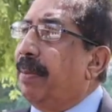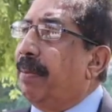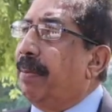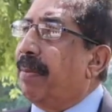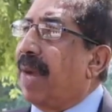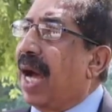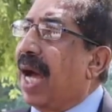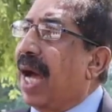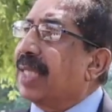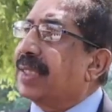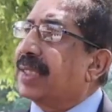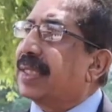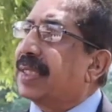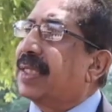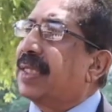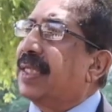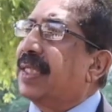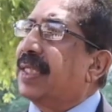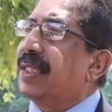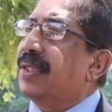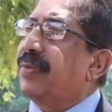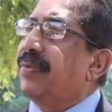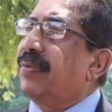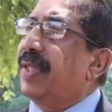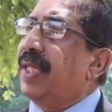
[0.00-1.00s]
the
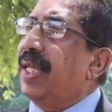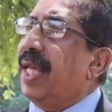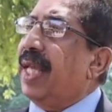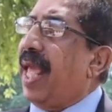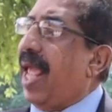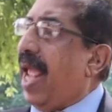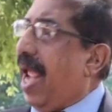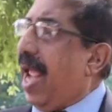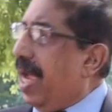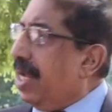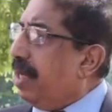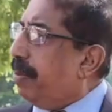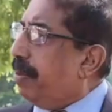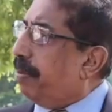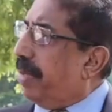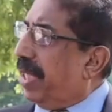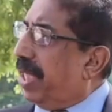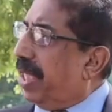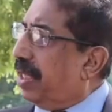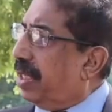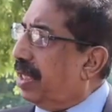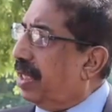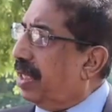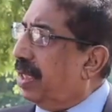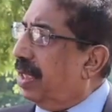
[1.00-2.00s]
masters were
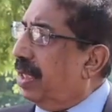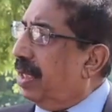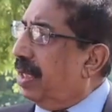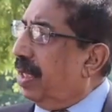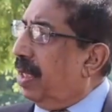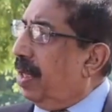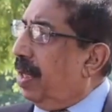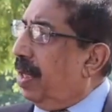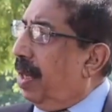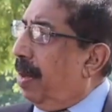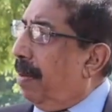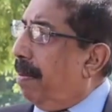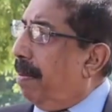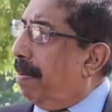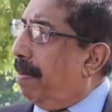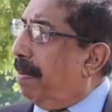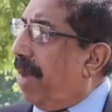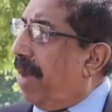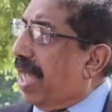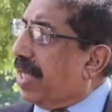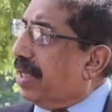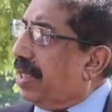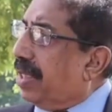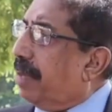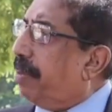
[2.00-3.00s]
handpicked
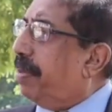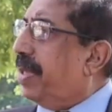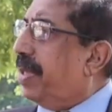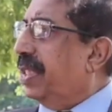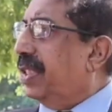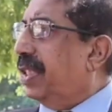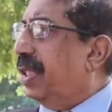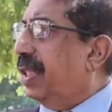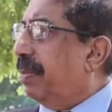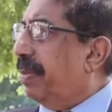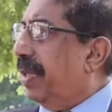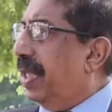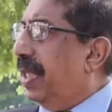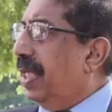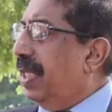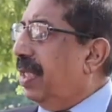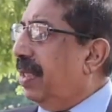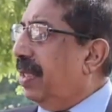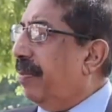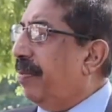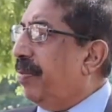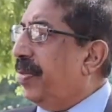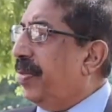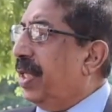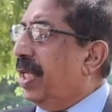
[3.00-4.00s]
by the
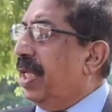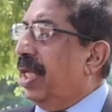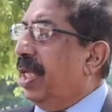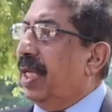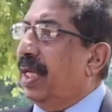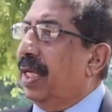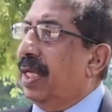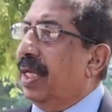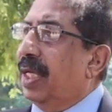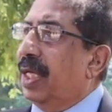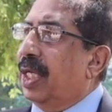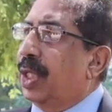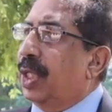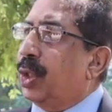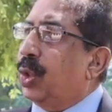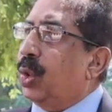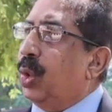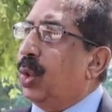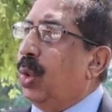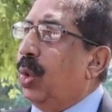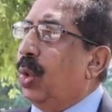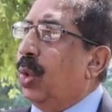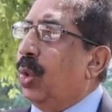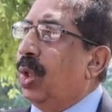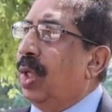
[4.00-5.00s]
principals
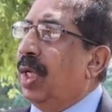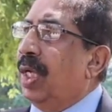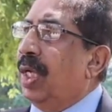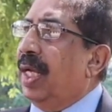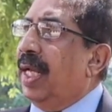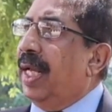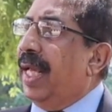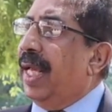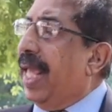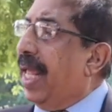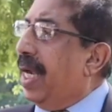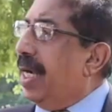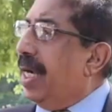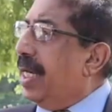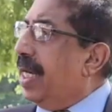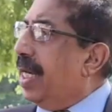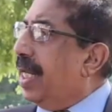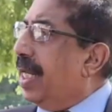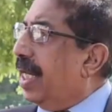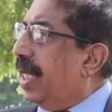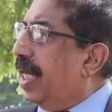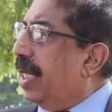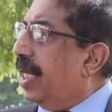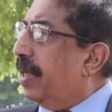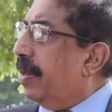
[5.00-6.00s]
to
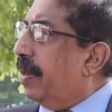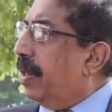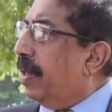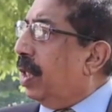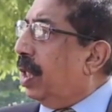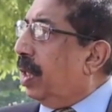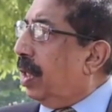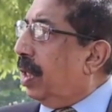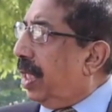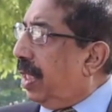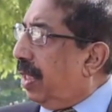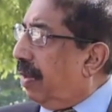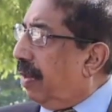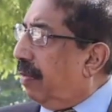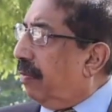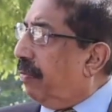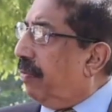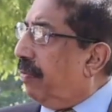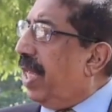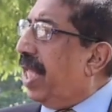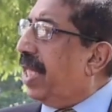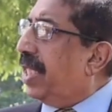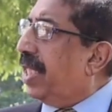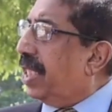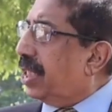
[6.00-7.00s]
any
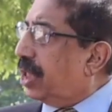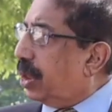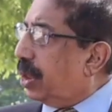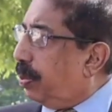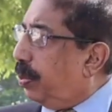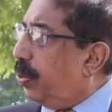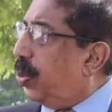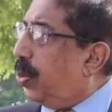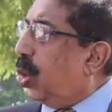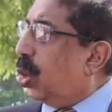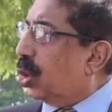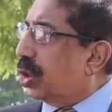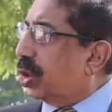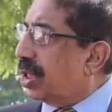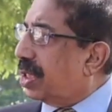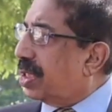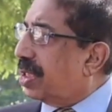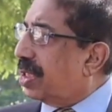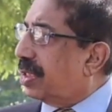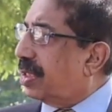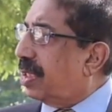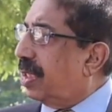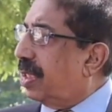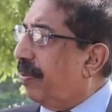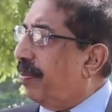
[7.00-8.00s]
various
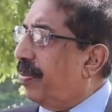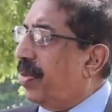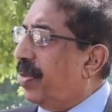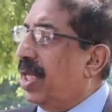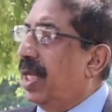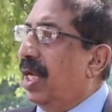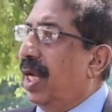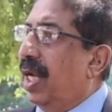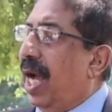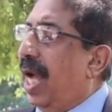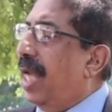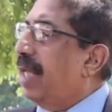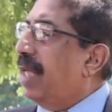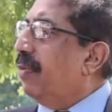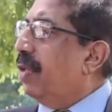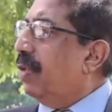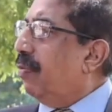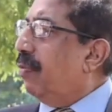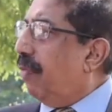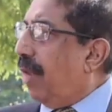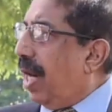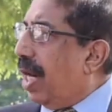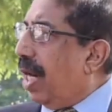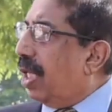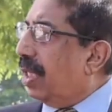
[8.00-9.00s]
courses. I
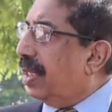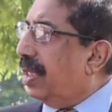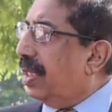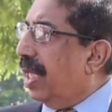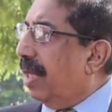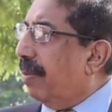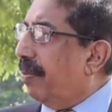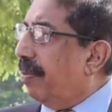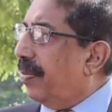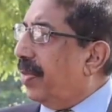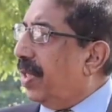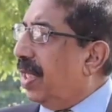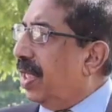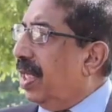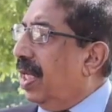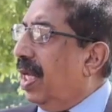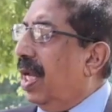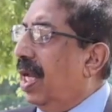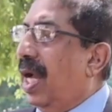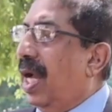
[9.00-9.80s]
was one of them.